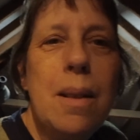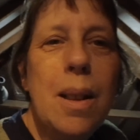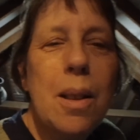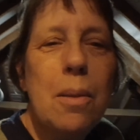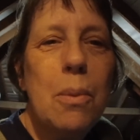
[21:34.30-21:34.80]

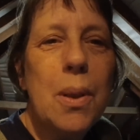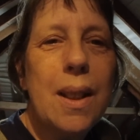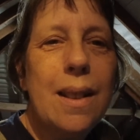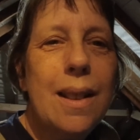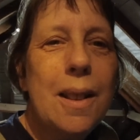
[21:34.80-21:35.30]
yeah,
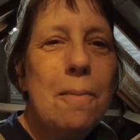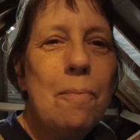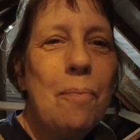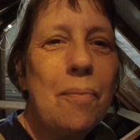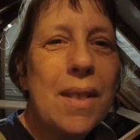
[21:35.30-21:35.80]
more
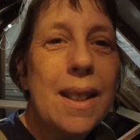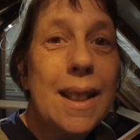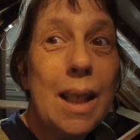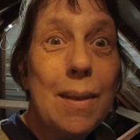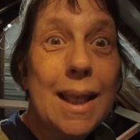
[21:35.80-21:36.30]
than
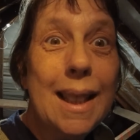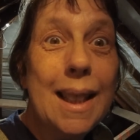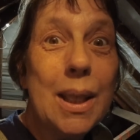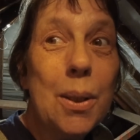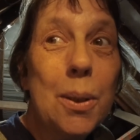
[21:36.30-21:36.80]
70
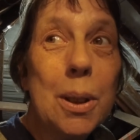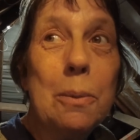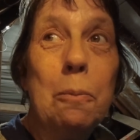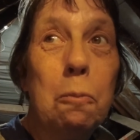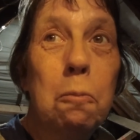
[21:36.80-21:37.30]
years
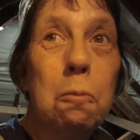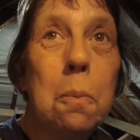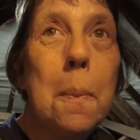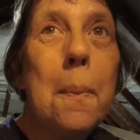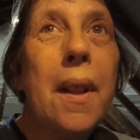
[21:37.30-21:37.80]
old.
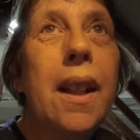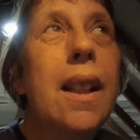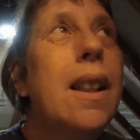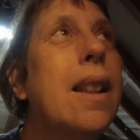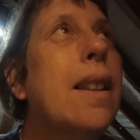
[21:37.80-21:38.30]

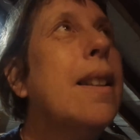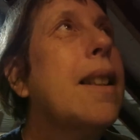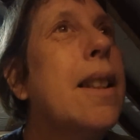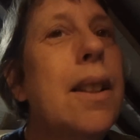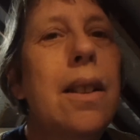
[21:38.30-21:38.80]

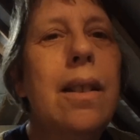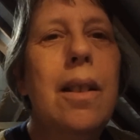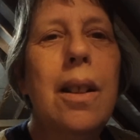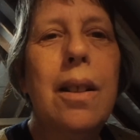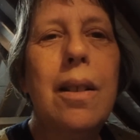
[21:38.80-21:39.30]

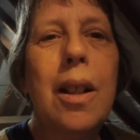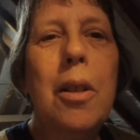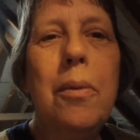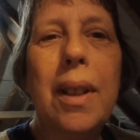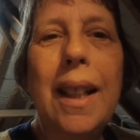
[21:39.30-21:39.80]
So
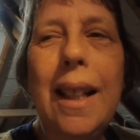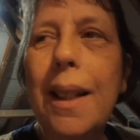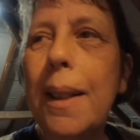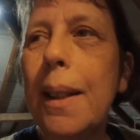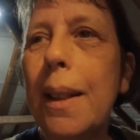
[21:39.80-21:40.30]

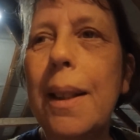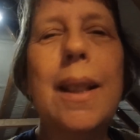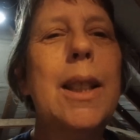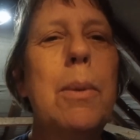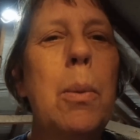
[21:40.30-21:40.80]
hopefully
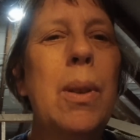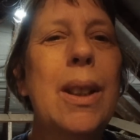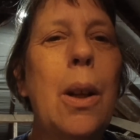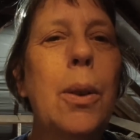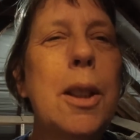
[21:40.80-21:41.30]
this one
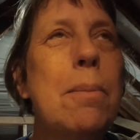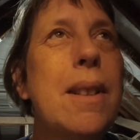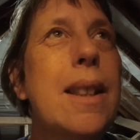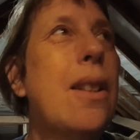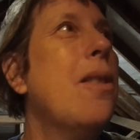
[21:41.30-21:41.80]
will hold up
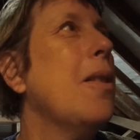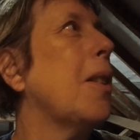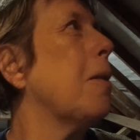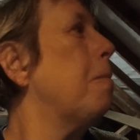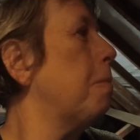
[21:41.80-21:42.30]
as long.